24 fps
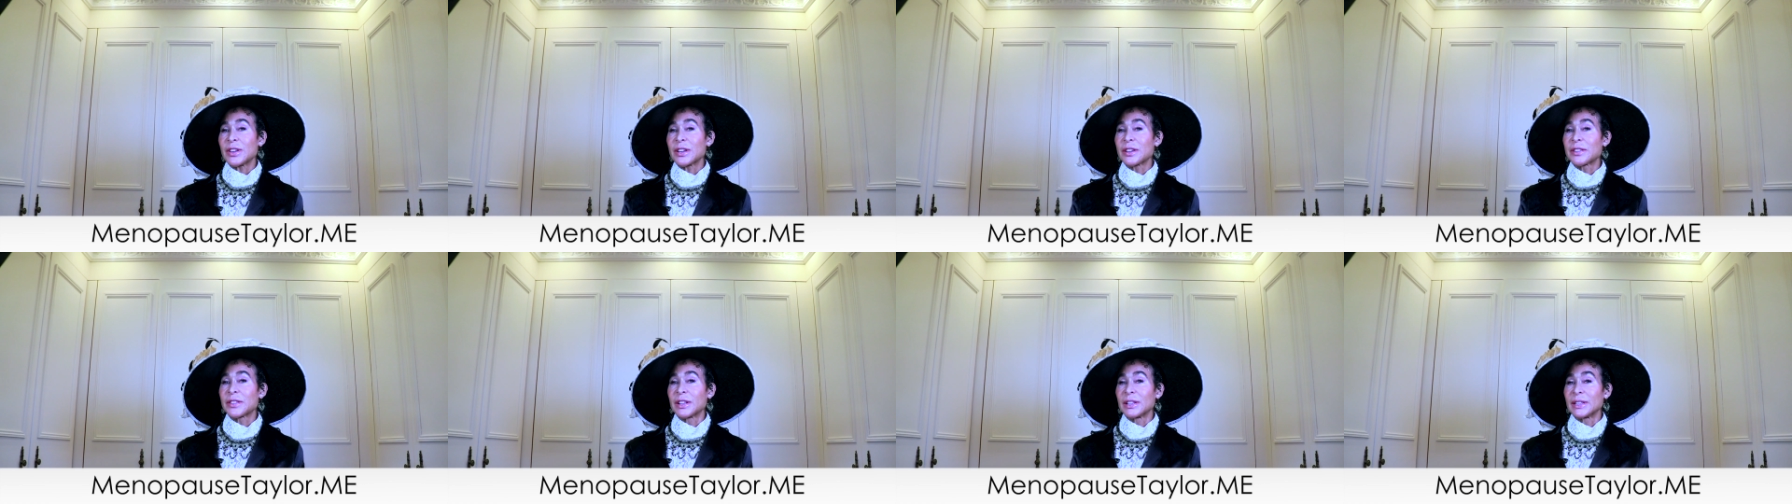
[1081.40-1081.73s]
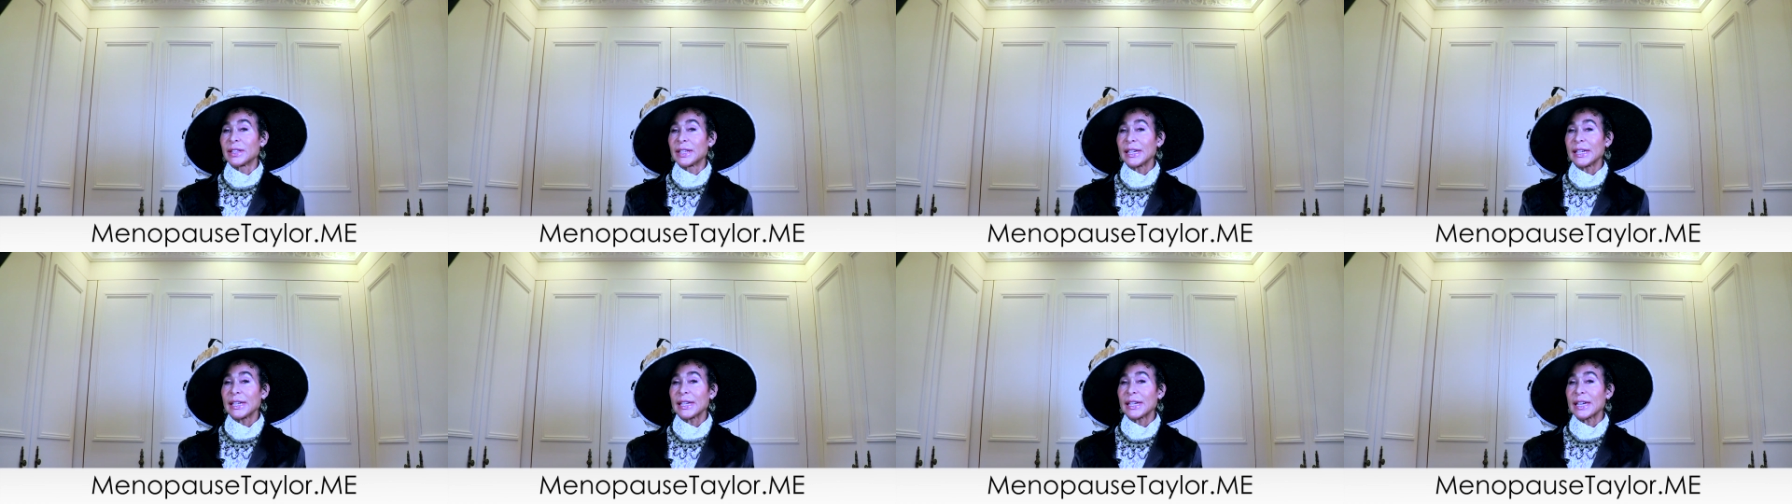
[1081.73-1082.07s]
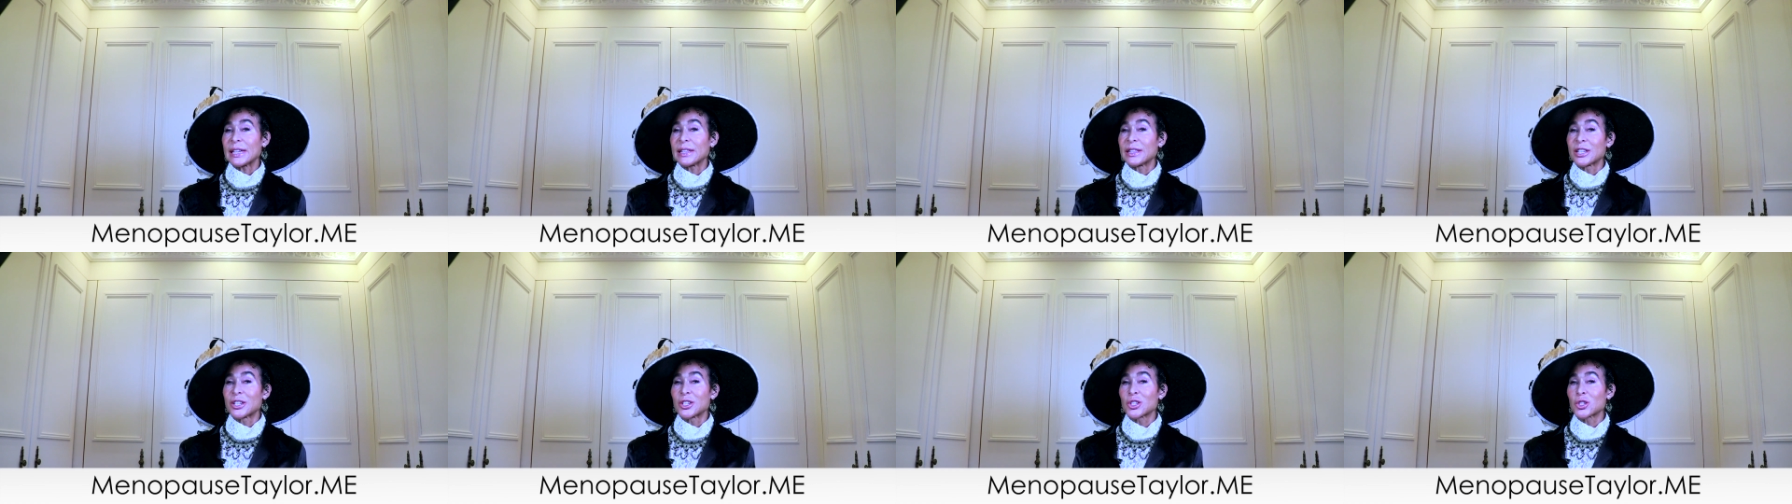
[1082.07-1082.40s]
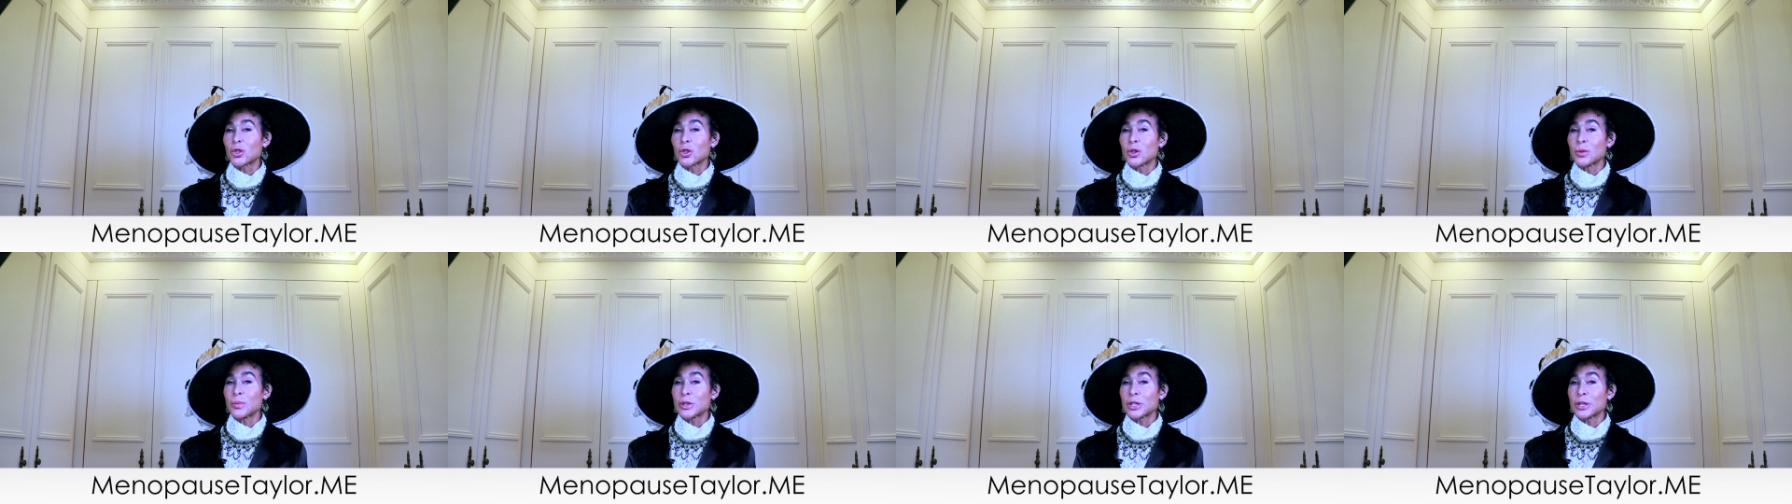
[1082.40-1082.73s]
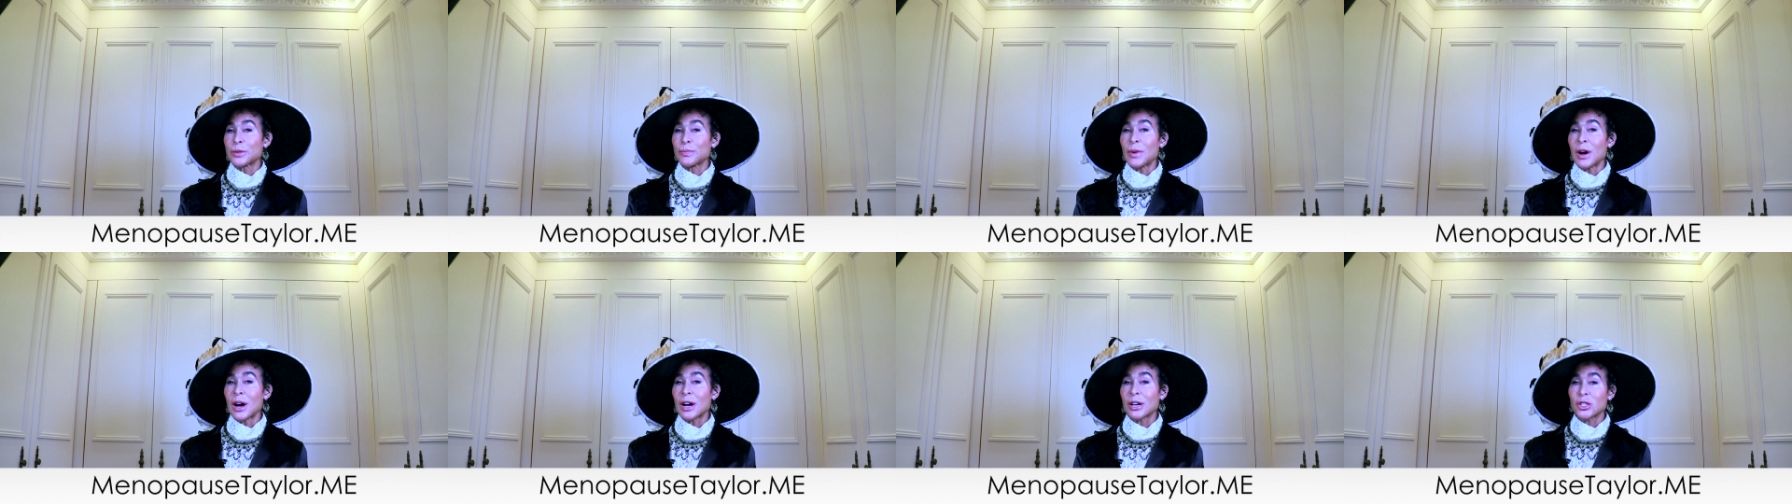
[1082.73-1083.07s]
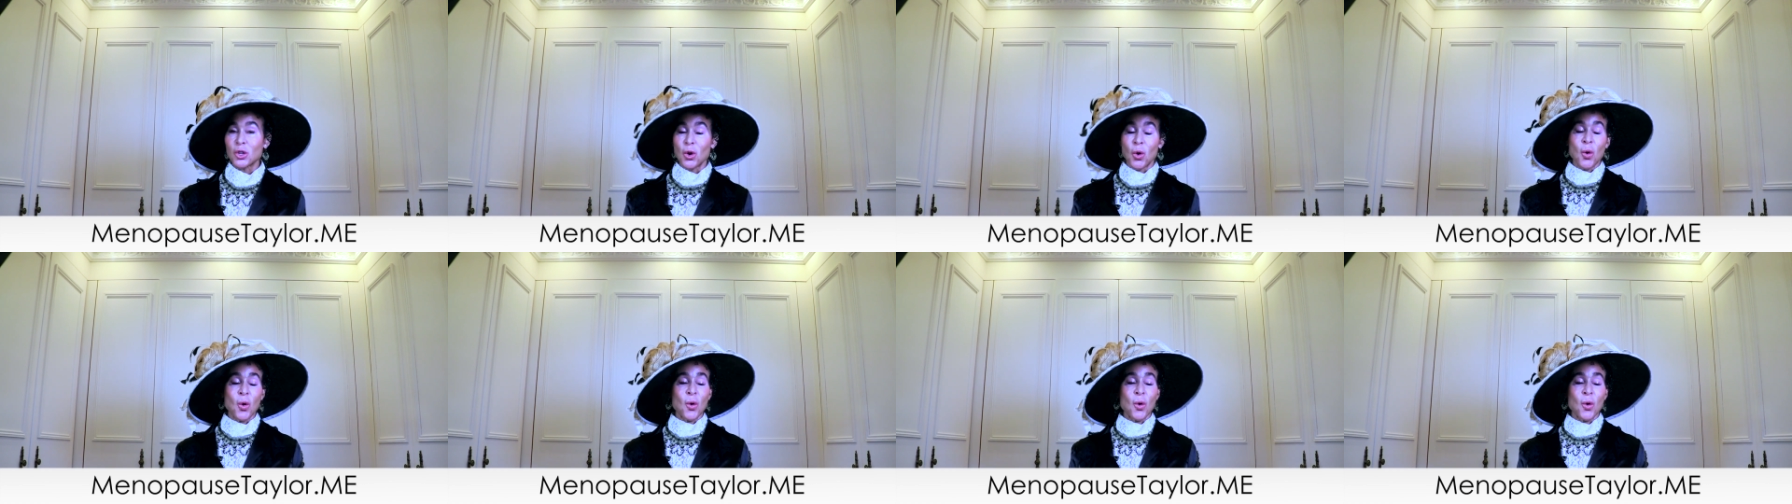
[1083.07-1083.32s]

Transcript: via the link in the description box